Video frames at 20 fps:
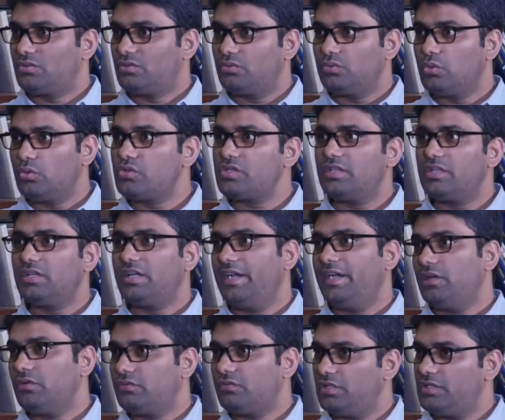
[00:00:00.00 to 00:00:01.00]
So those are the
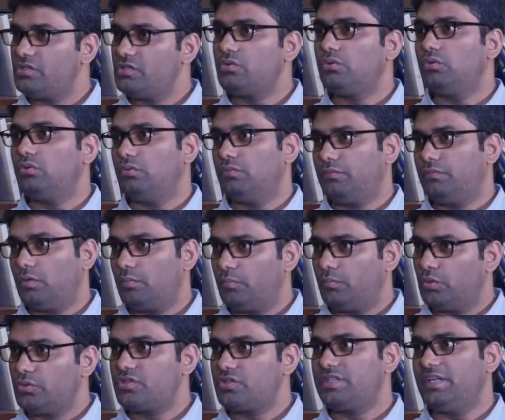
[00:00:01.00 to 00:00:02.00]
kind of things you do for
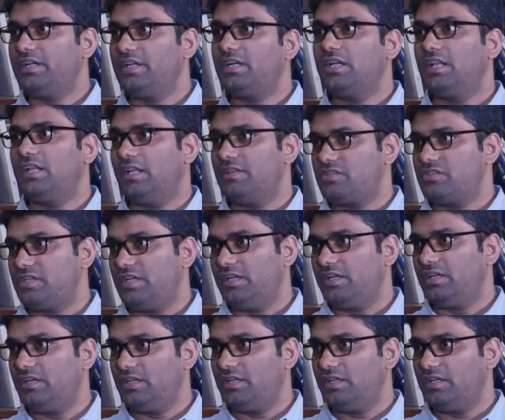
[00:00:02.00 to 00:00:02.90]
both stated and unstated